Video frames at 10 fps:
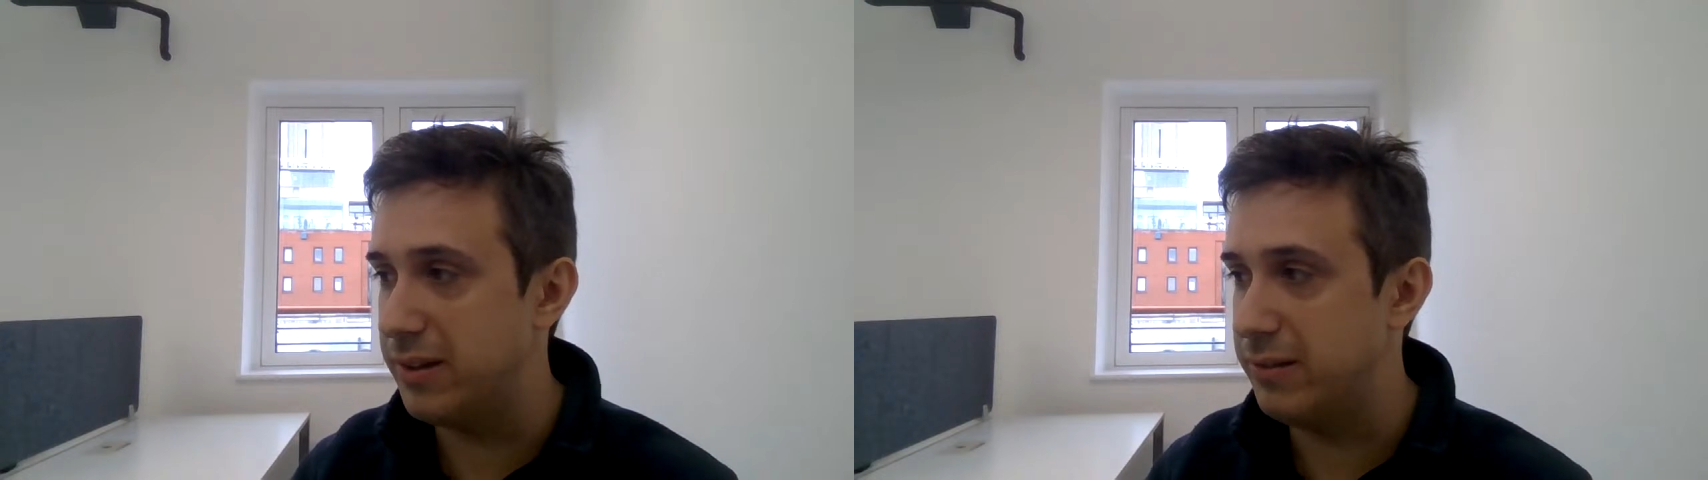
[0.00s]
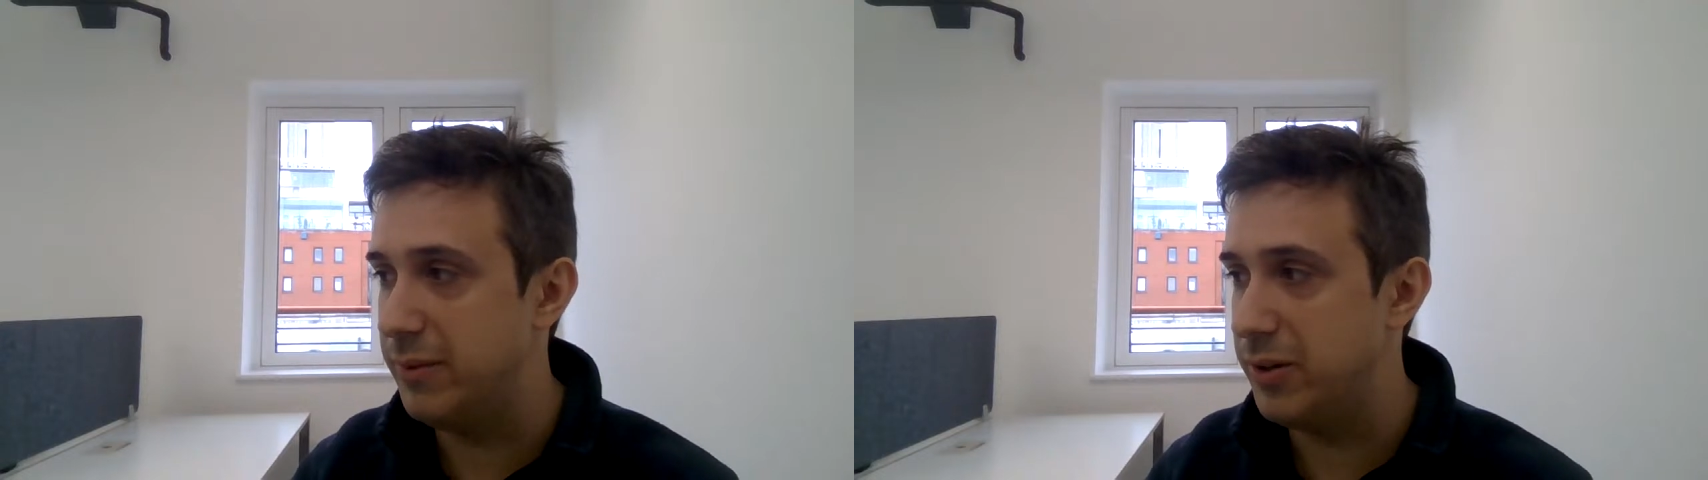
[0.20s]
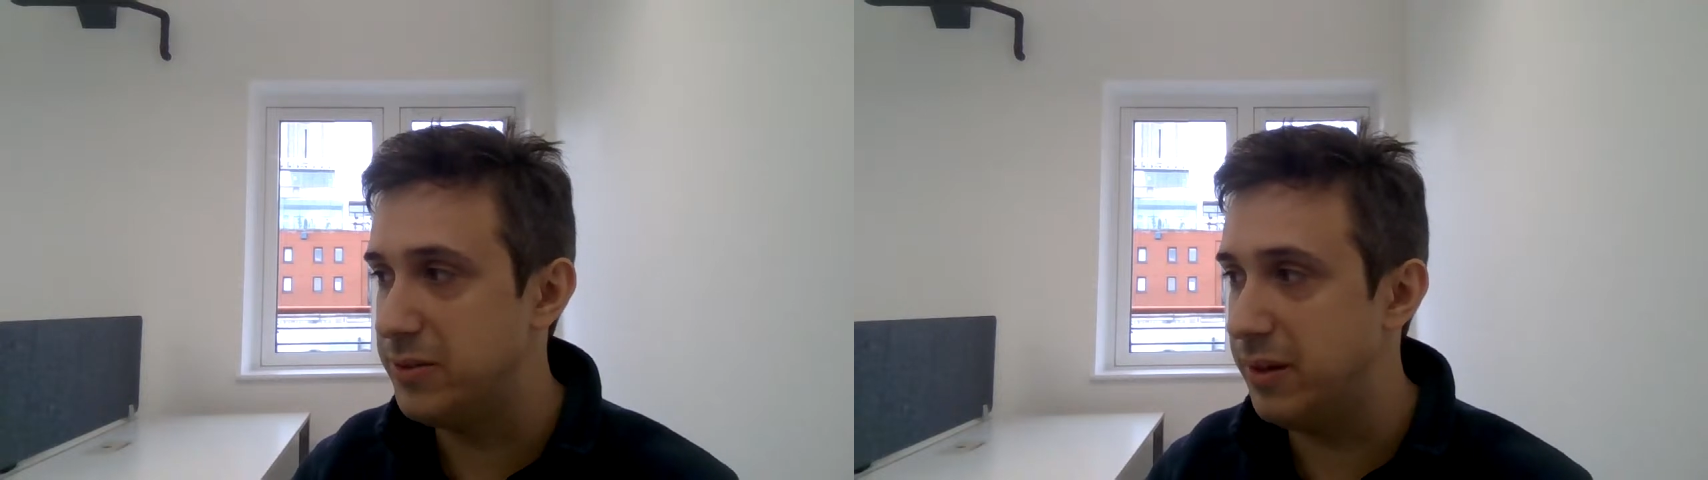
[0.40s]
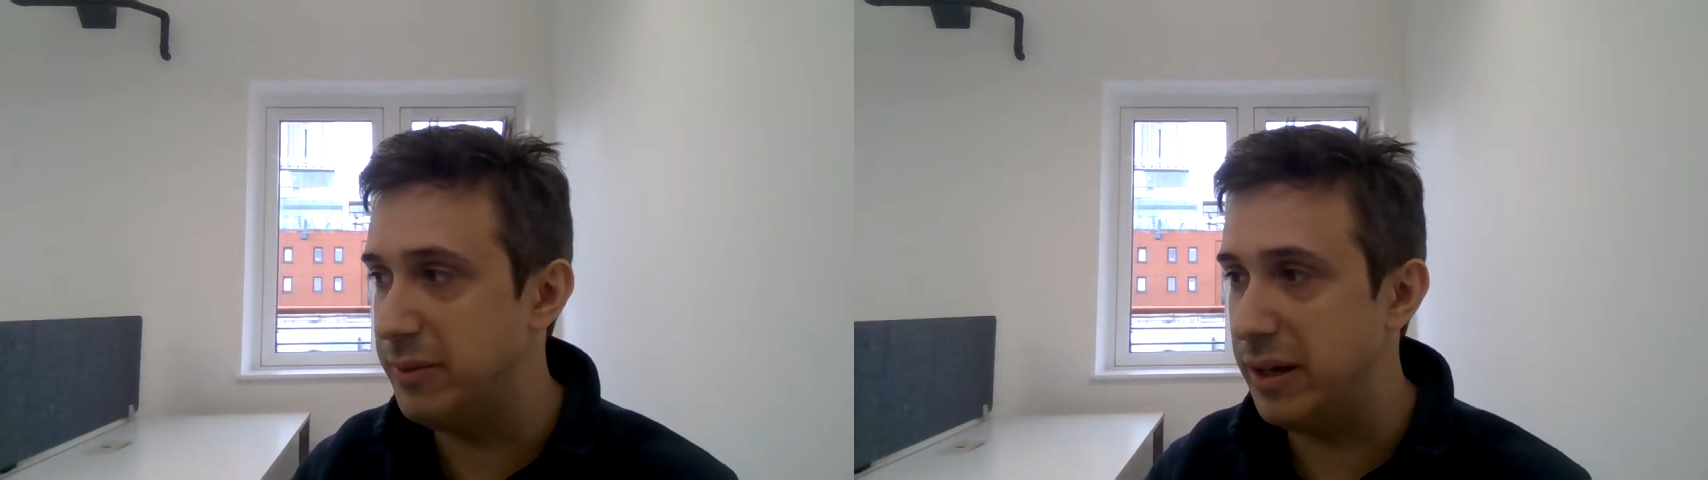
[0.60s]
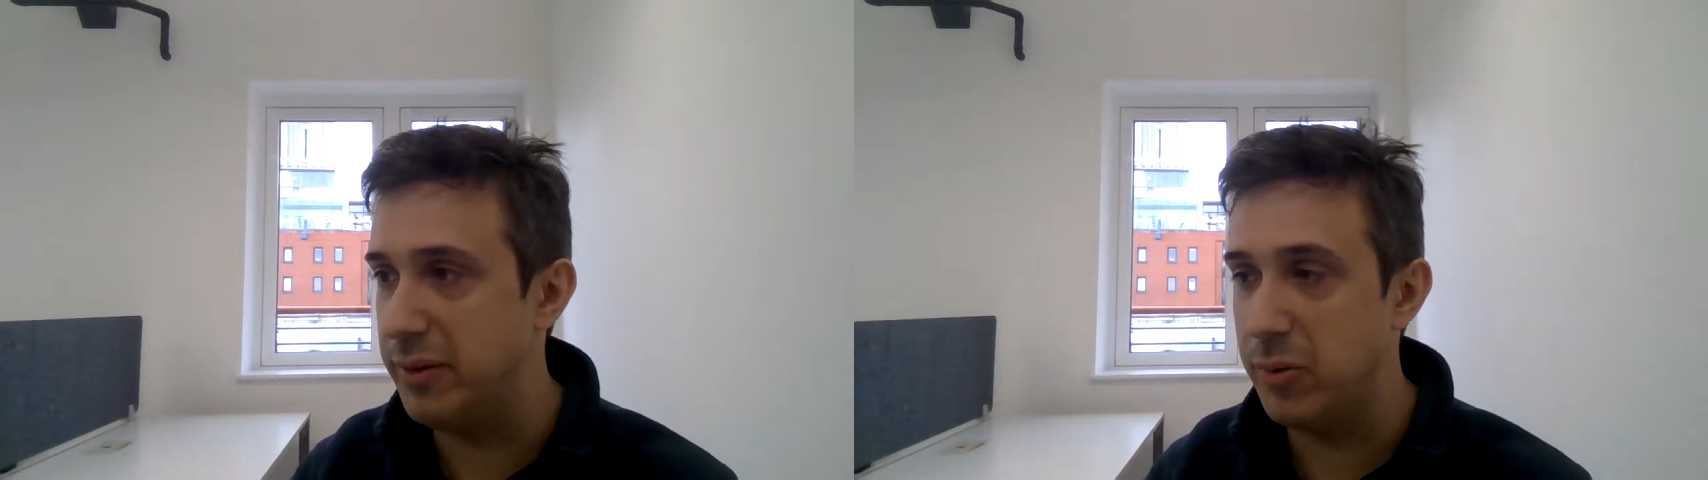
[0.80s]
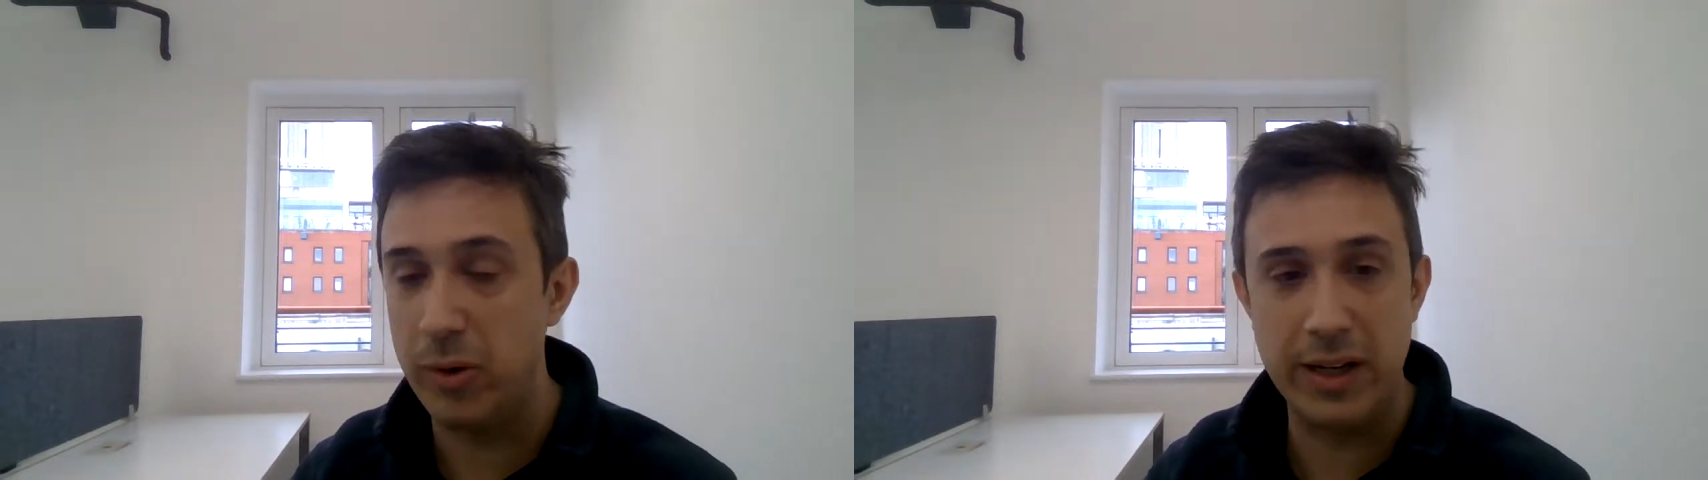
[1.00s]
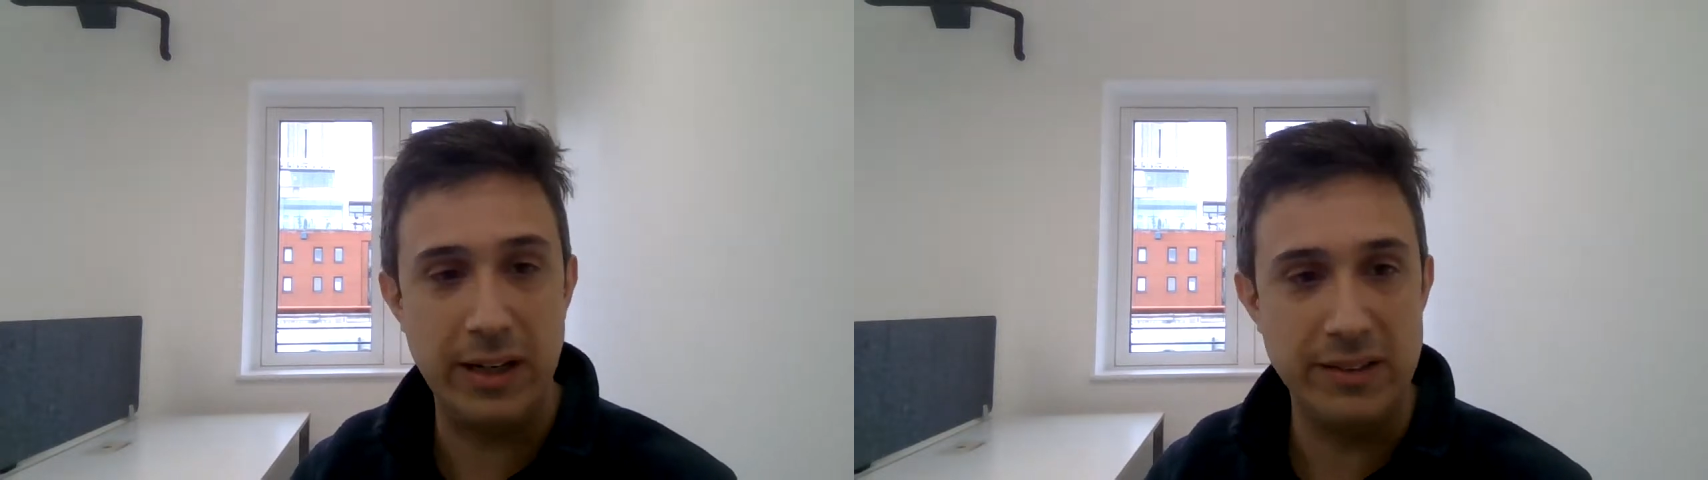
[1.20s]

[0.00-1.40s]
so I'm not working